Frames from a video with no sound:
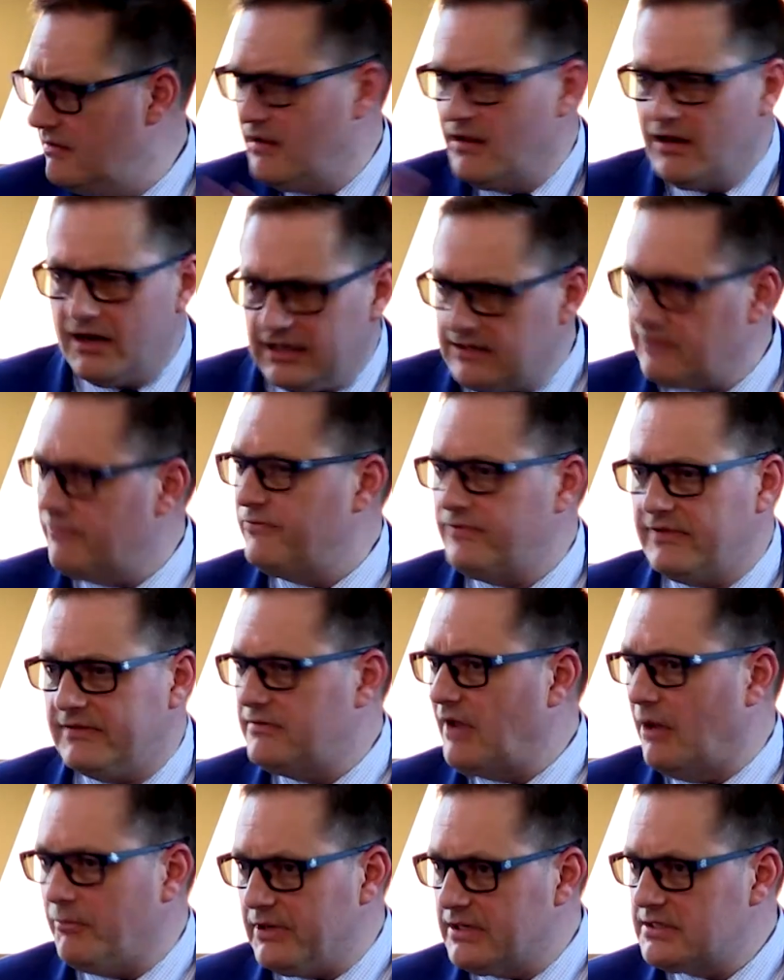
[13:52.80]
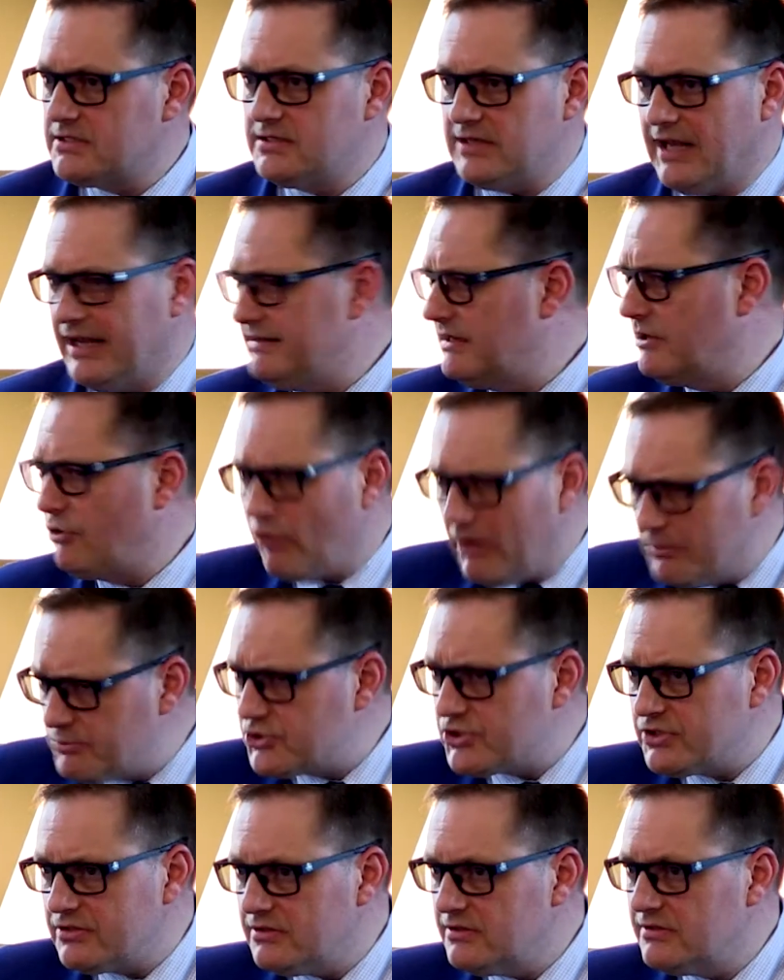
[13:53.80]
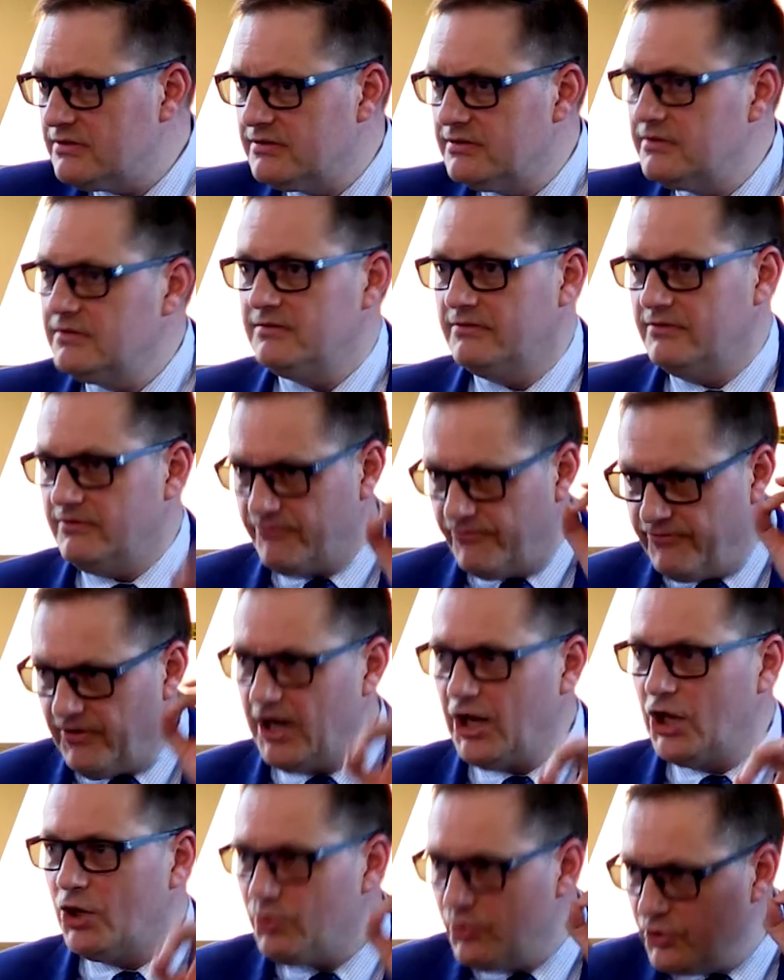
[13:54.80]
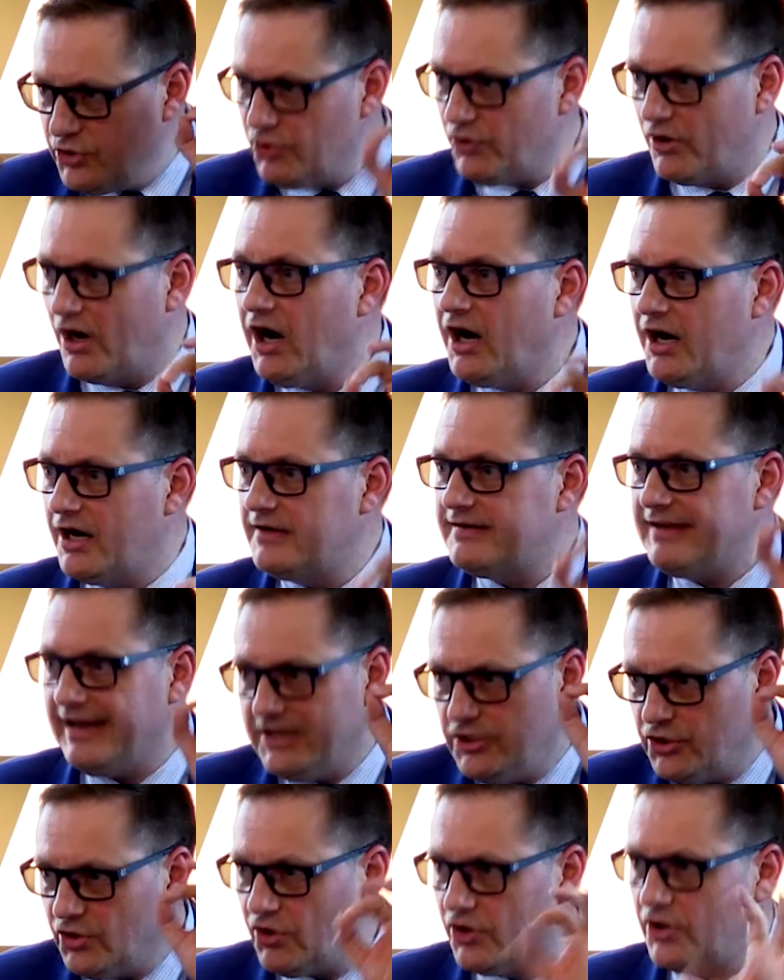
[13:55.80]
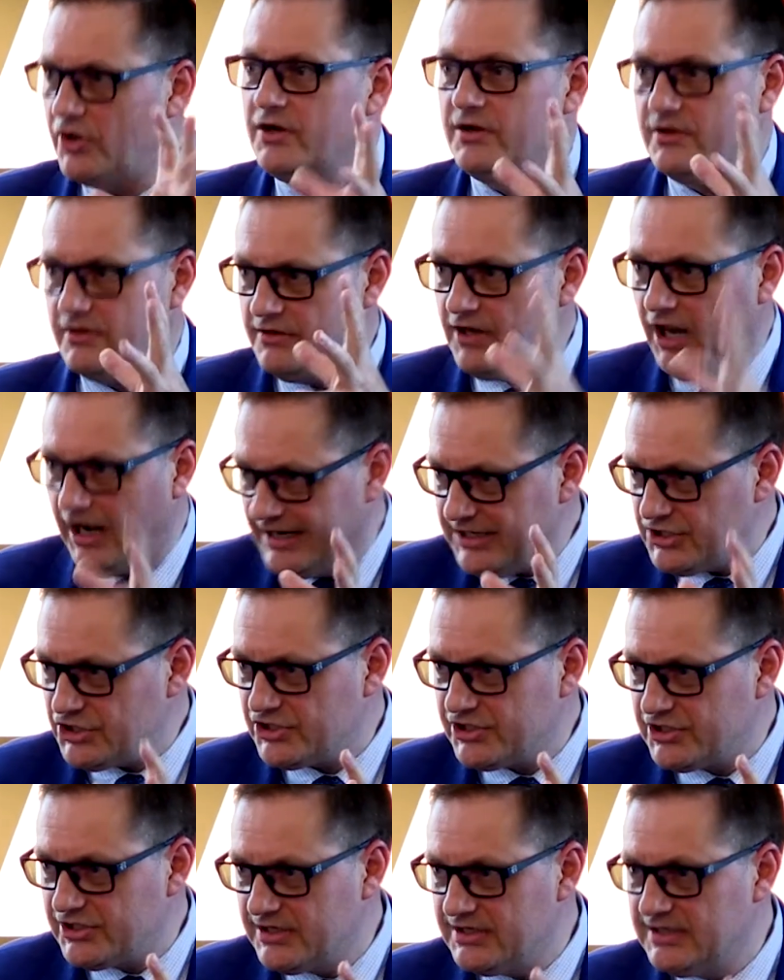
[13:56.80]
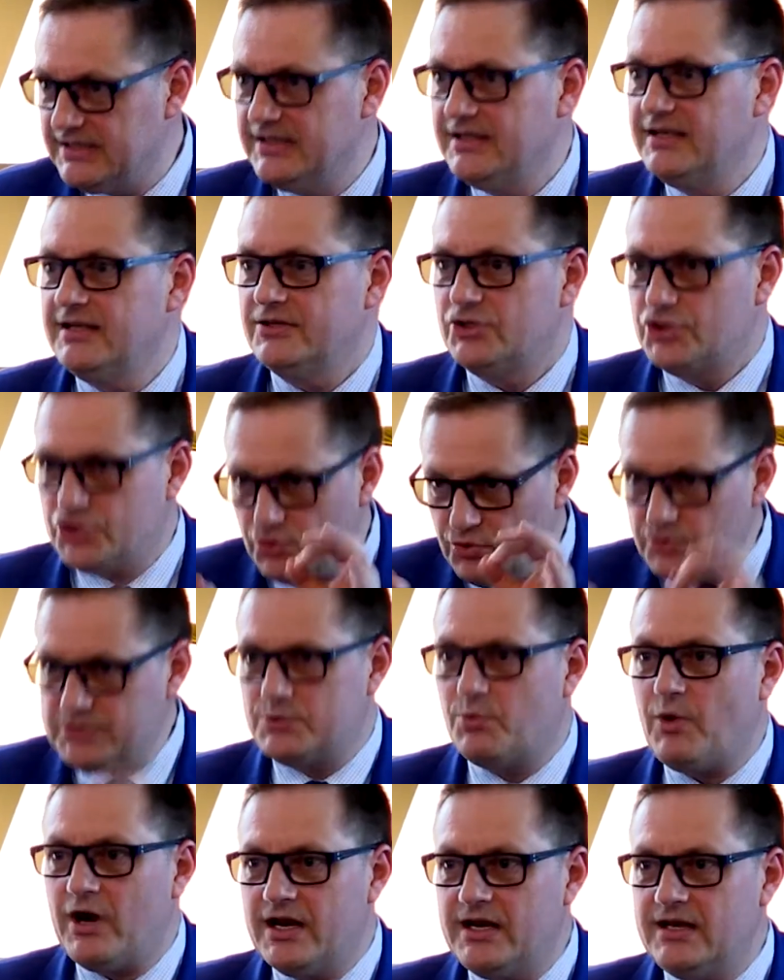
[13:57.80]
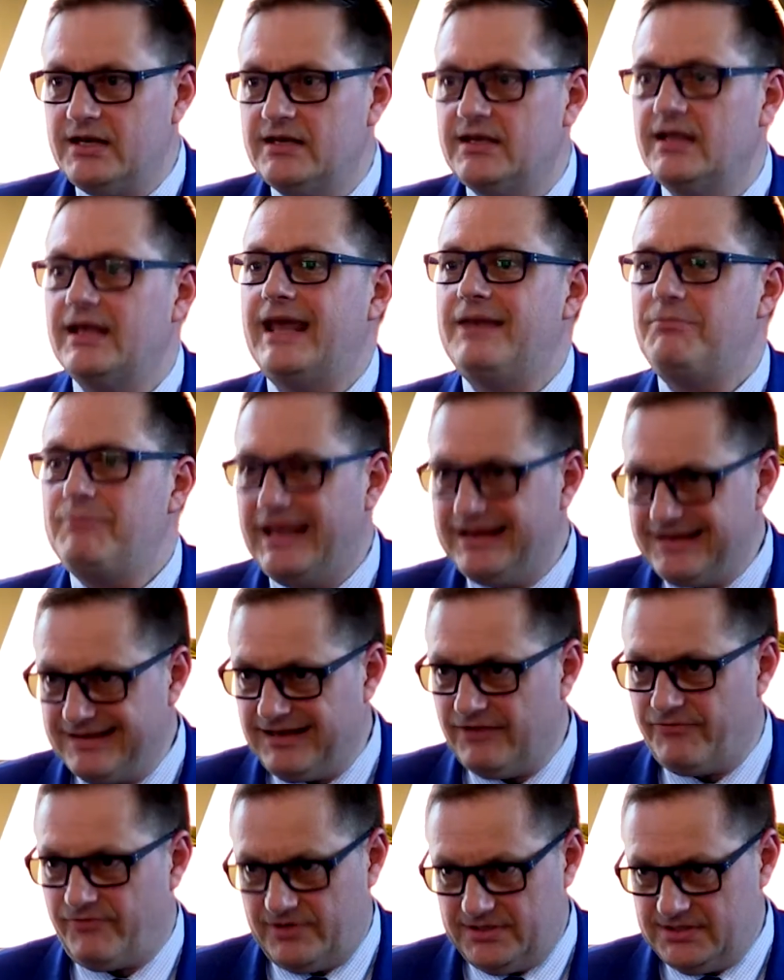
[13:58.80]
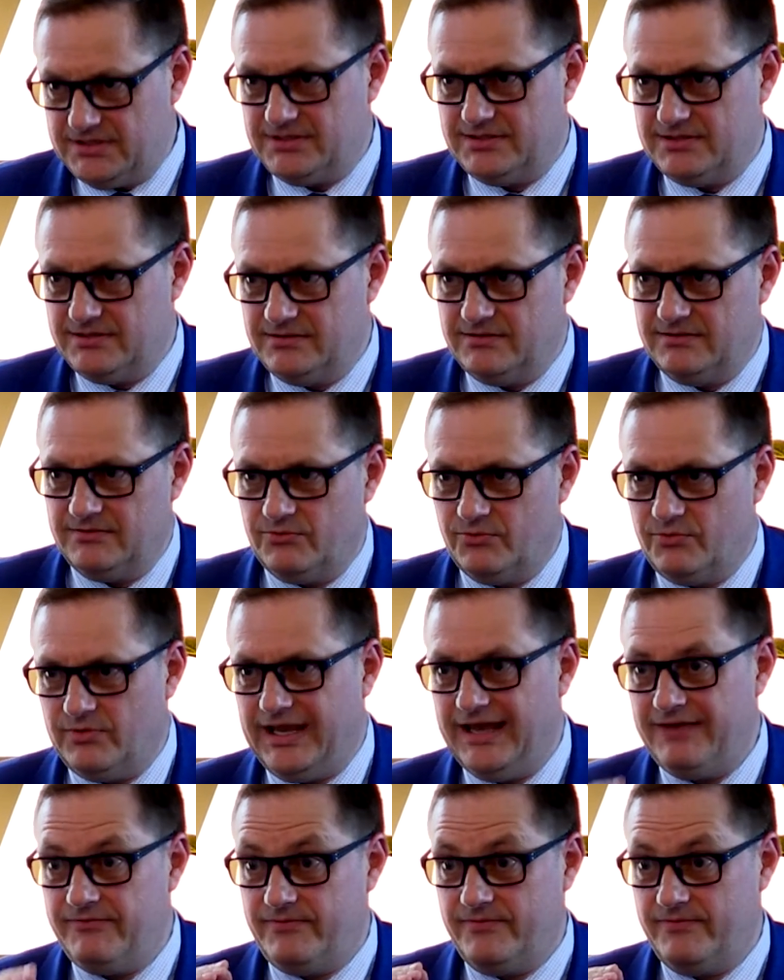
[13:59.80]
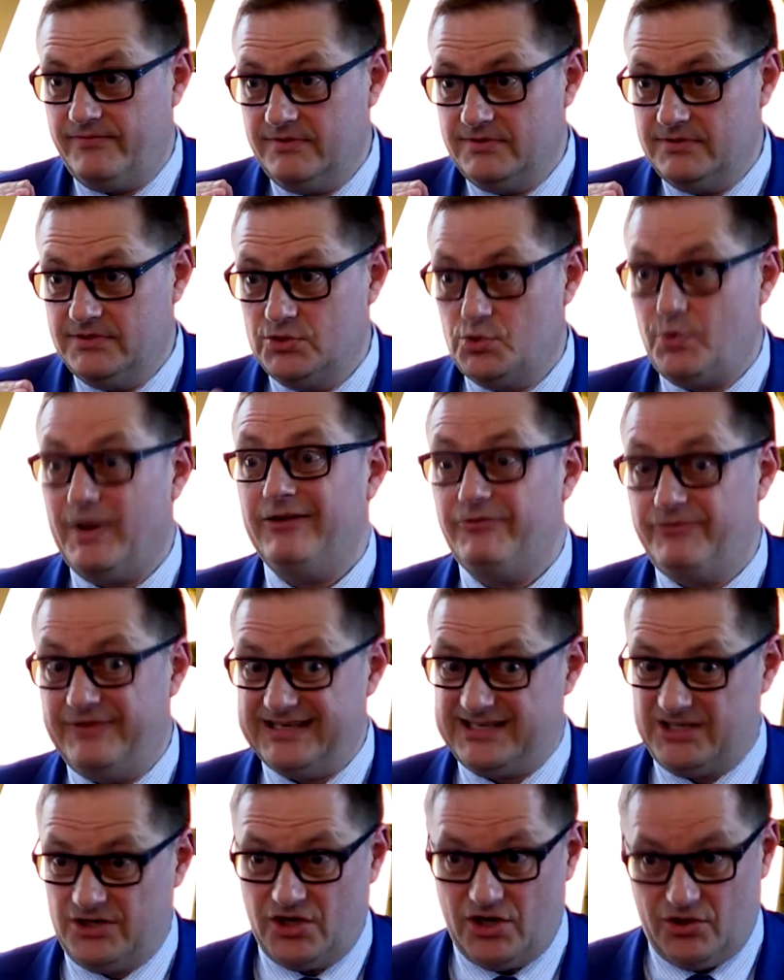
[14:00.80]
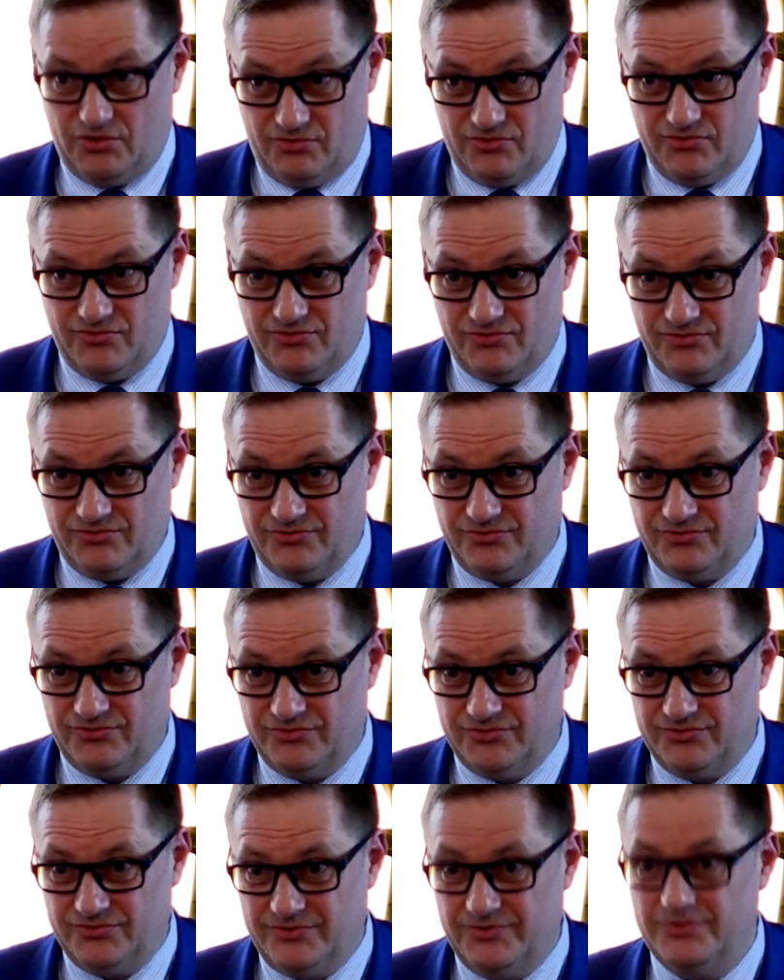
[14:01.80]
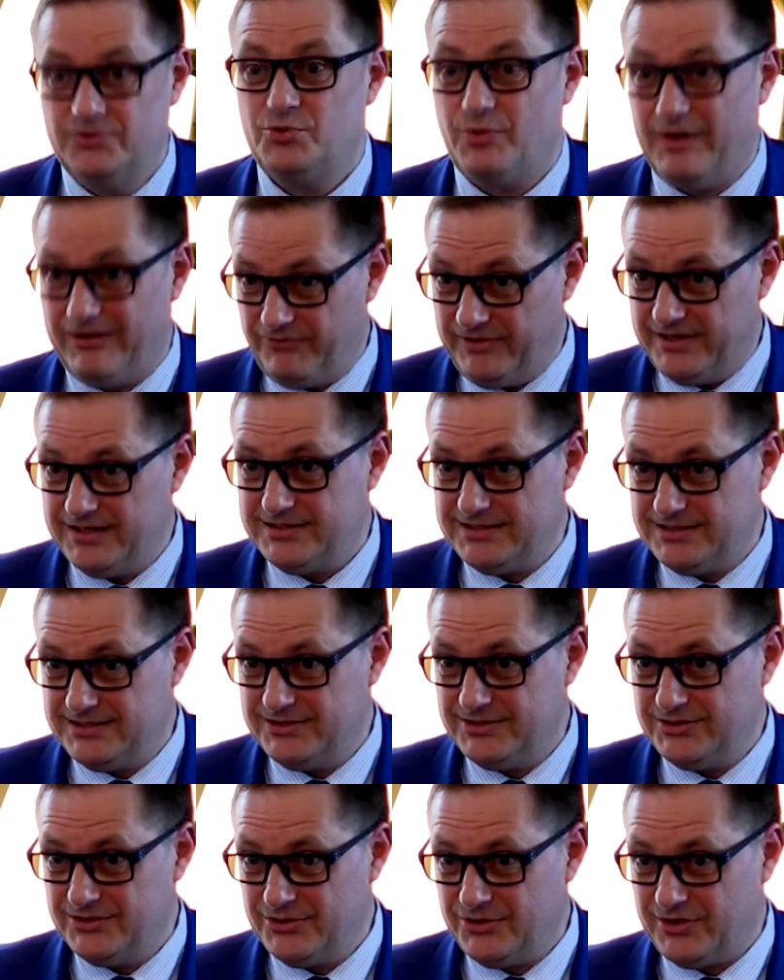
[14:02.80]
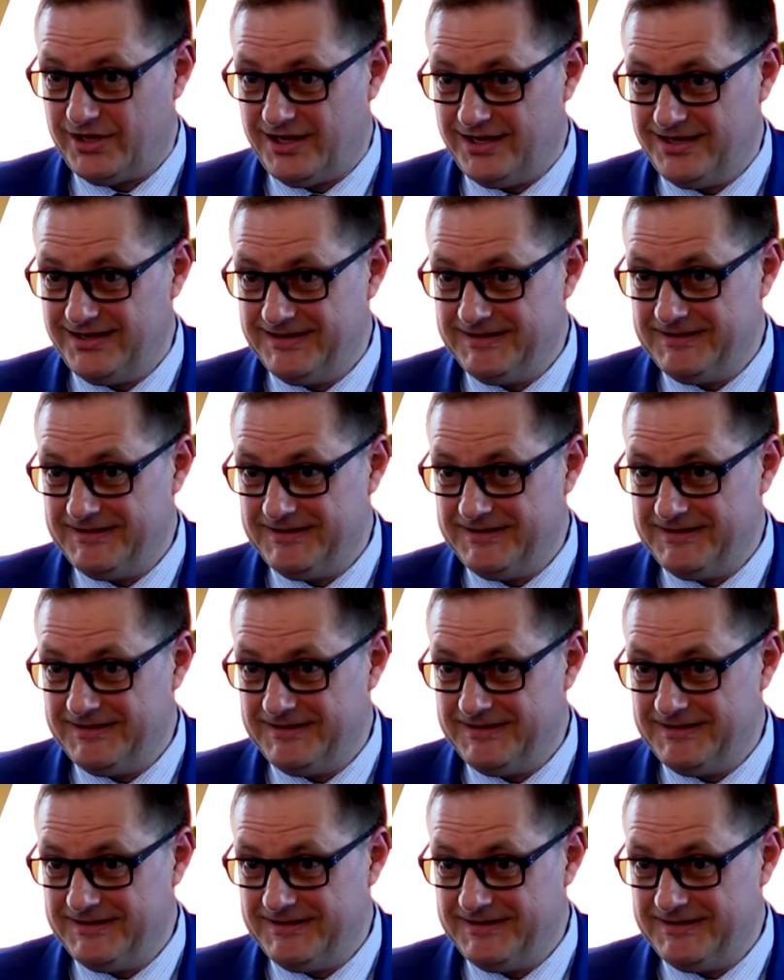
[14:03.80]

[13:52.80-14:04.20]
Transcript: a lot of topics. Anti-corruption. Follow your heart and your knowledge. Choose one and make the difference. We have 12 years to go. 12 years, okay?